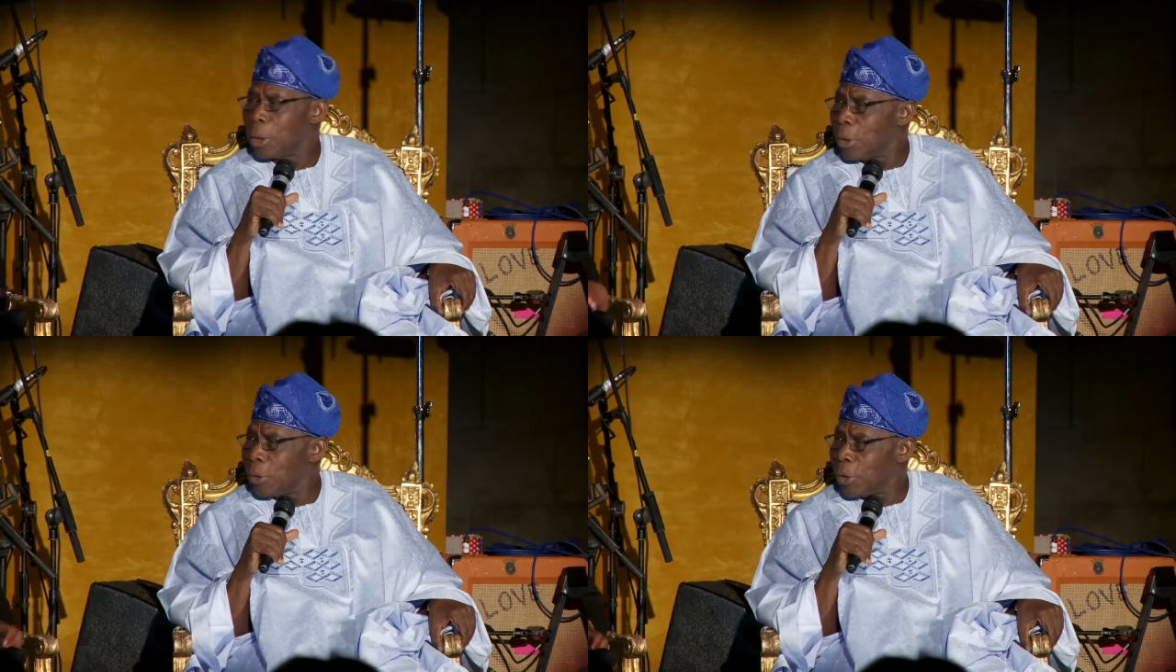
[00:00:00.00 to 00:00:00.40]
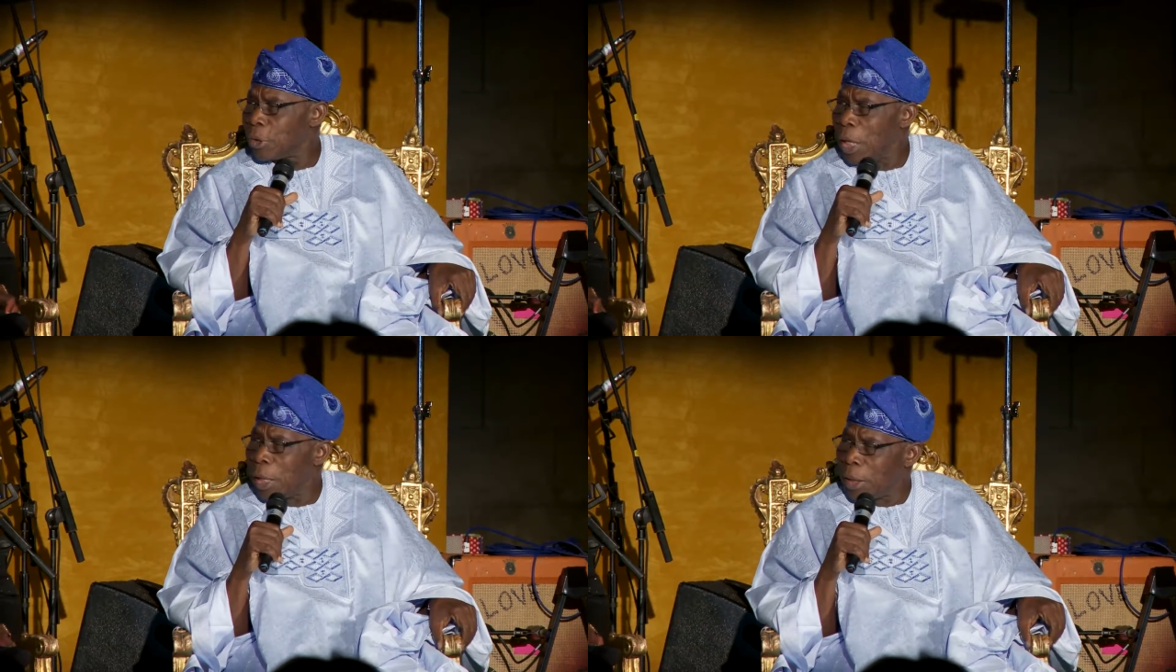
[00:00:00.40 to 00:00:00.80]
is the
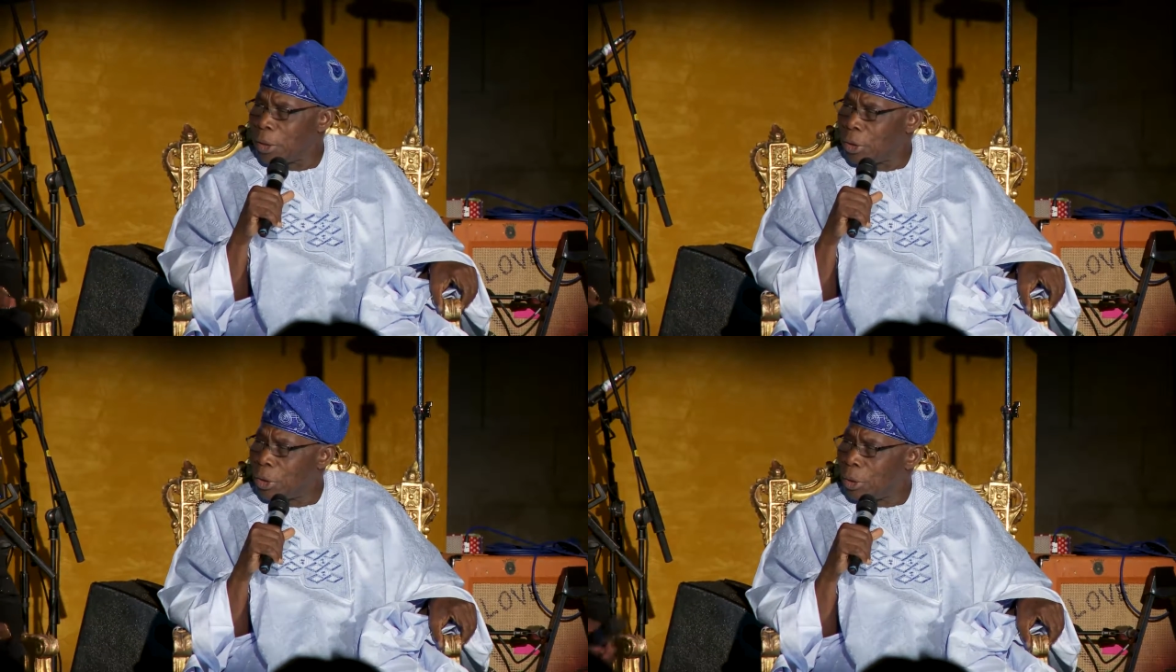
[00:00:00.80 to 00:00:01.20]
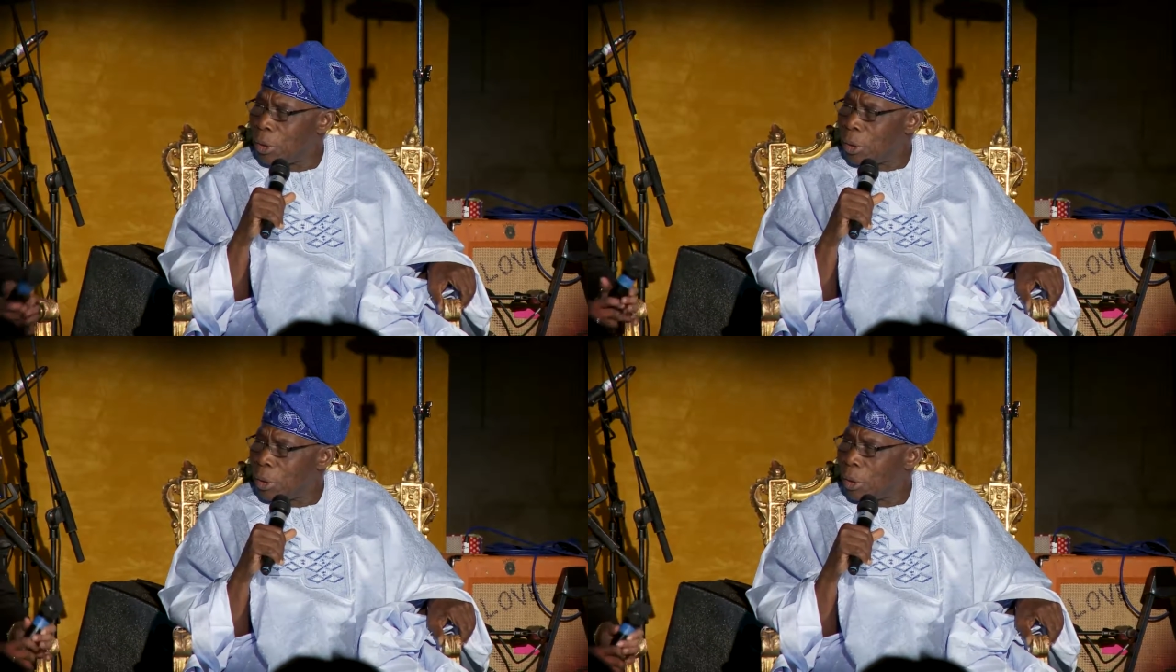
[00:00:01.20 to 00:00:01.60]
challenge
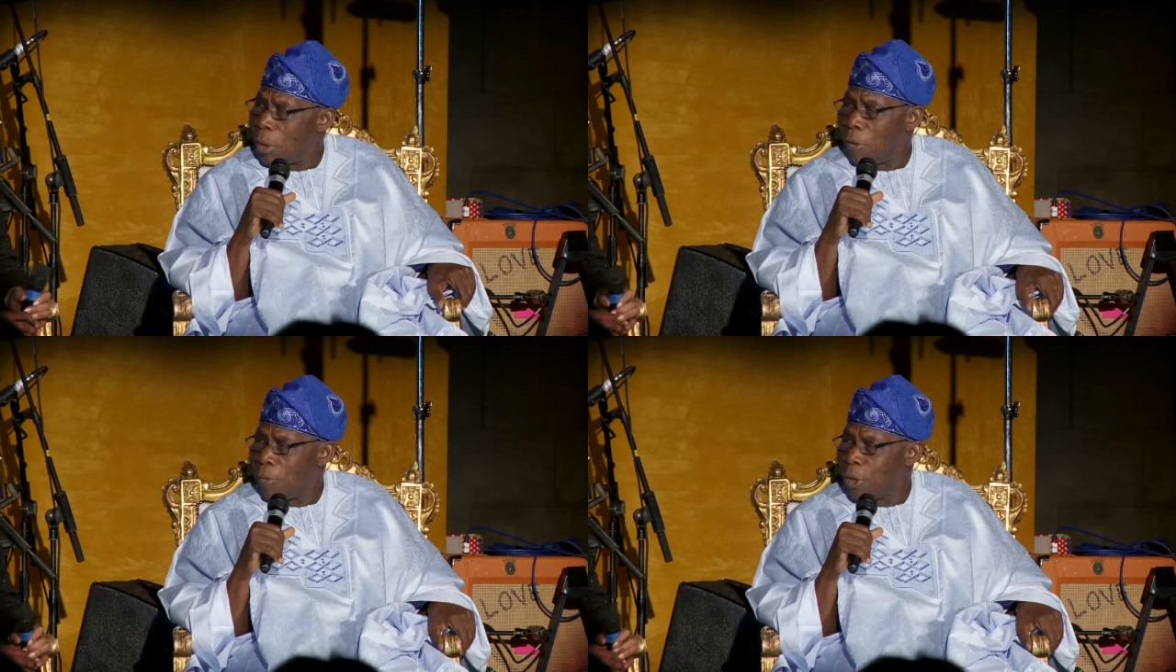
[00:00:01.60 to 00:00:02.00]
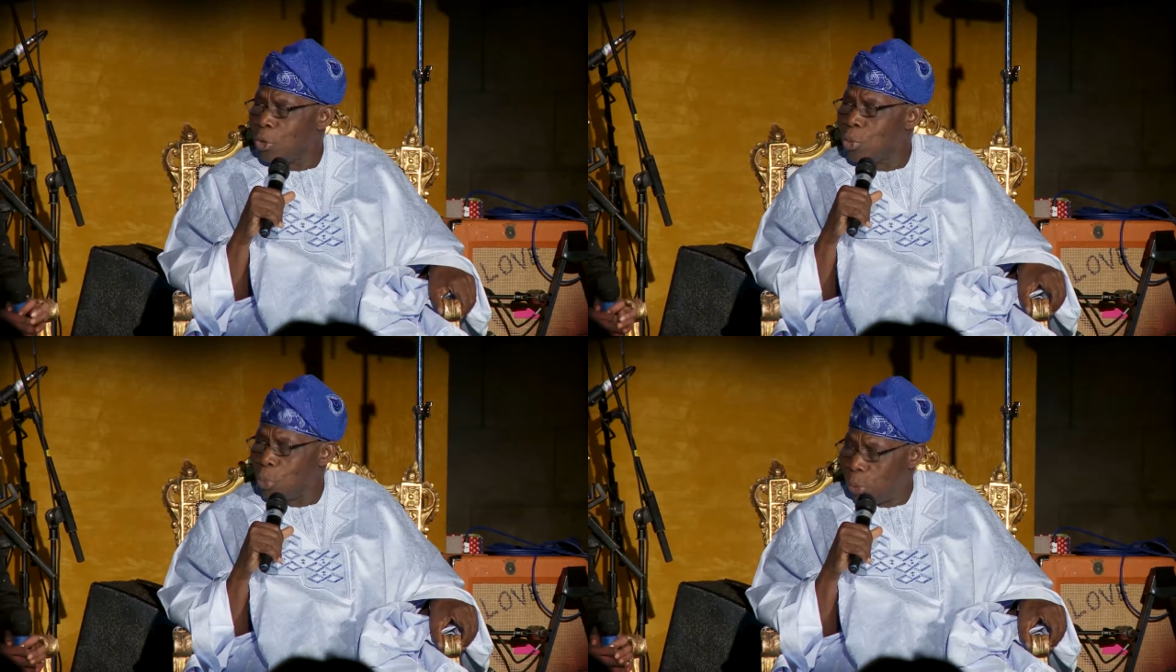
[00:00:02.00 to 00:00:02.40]
of the
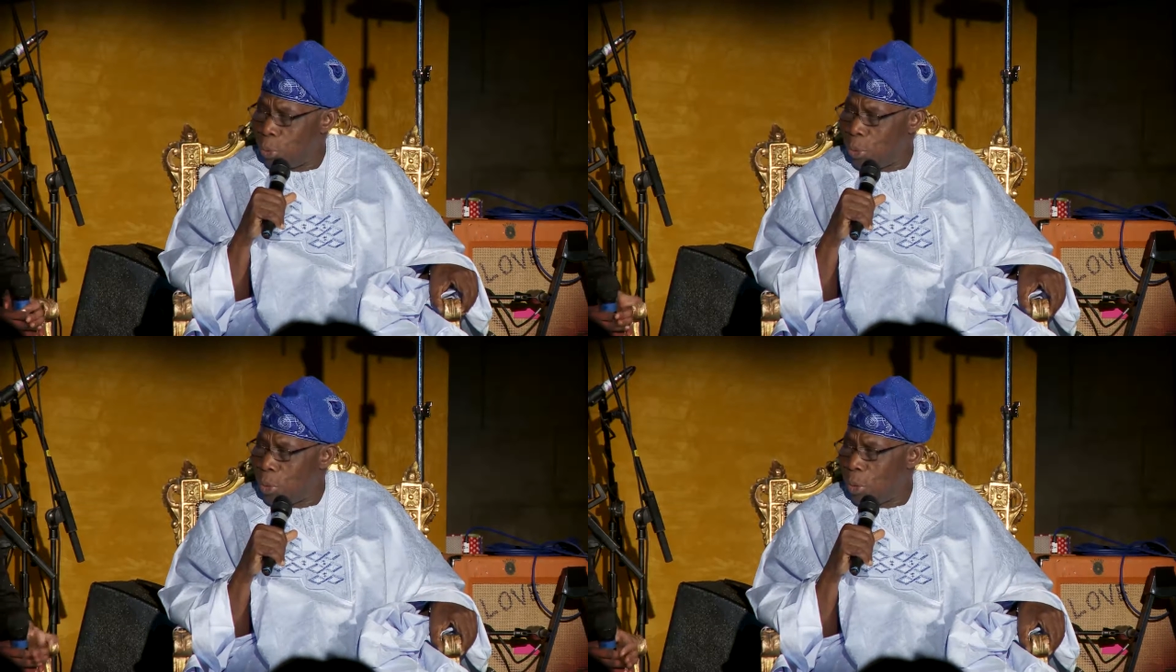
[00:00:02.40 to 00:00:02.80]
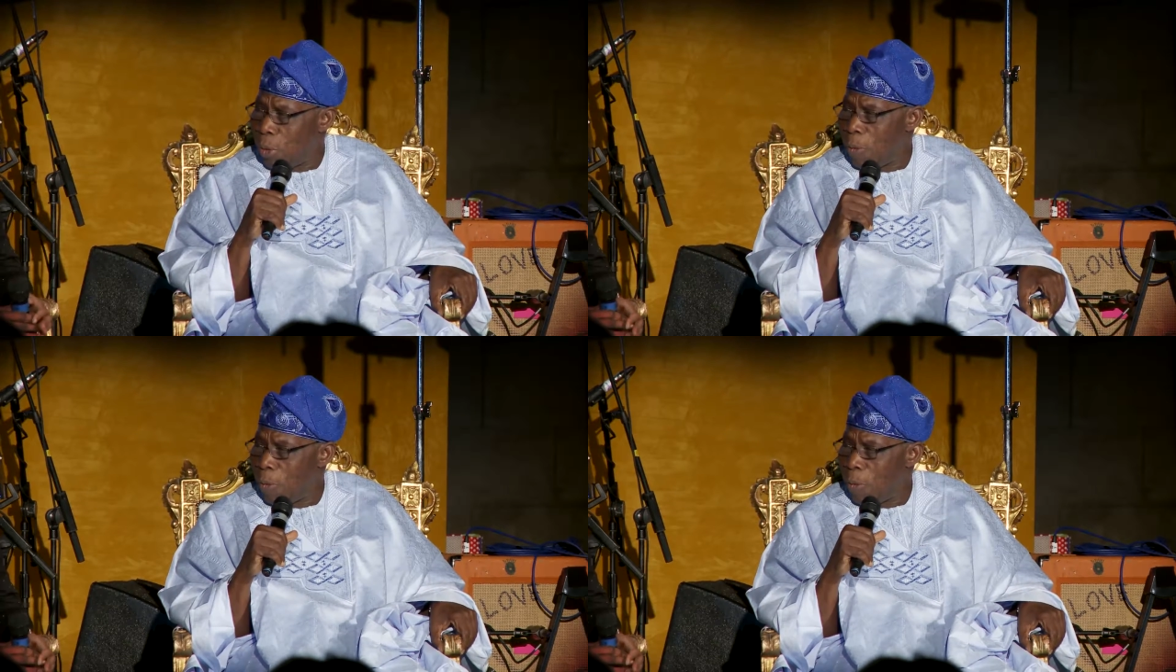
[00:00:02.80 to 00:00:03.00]
youth.